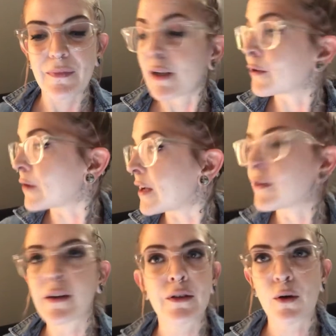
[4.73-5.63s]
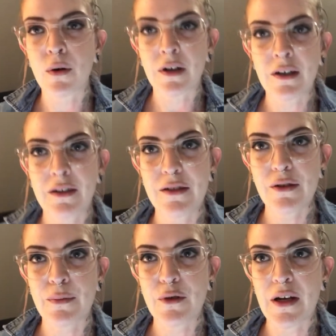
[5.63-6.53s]
You're right around the corner,
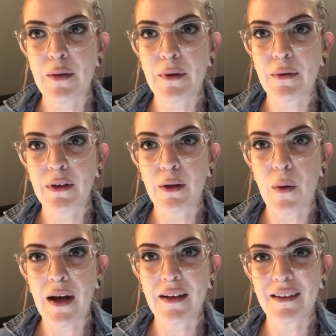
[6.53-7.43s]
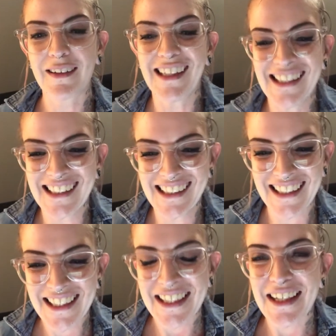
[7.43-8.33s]
so I'm trying to be really quiet.
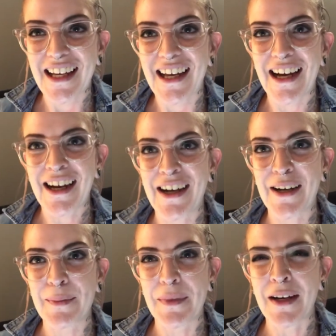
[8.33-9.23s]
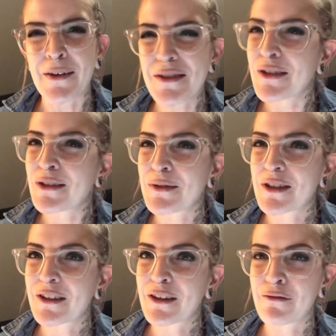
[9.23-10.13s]
And also, you
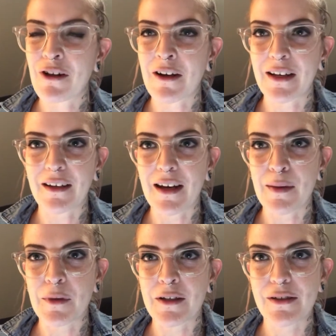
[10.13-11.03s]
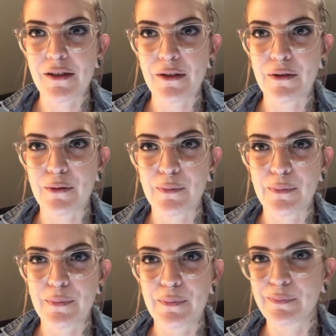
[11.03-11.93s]
took the vlogging camera, so
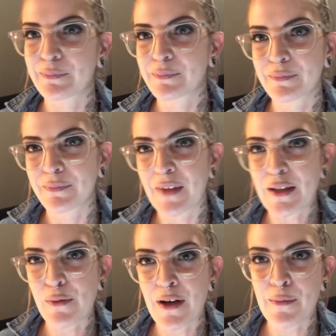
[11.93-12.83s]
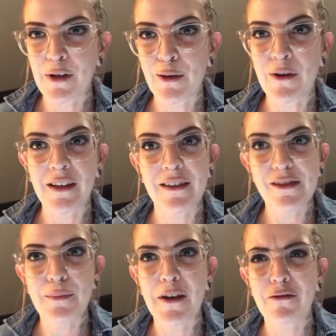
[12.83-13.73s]
that's why I'm recording
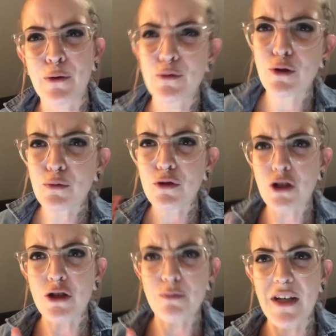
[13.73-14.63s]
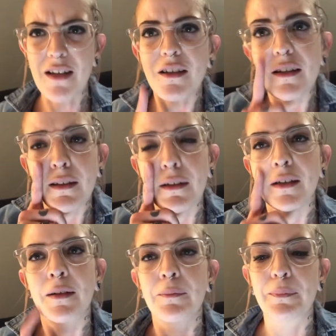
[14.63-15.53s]
this on my phone. Don't judge me.
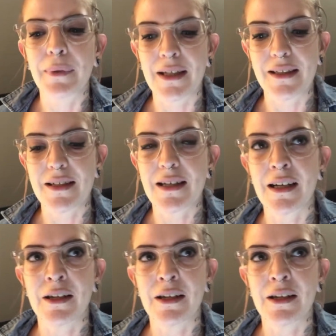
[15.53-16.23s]
But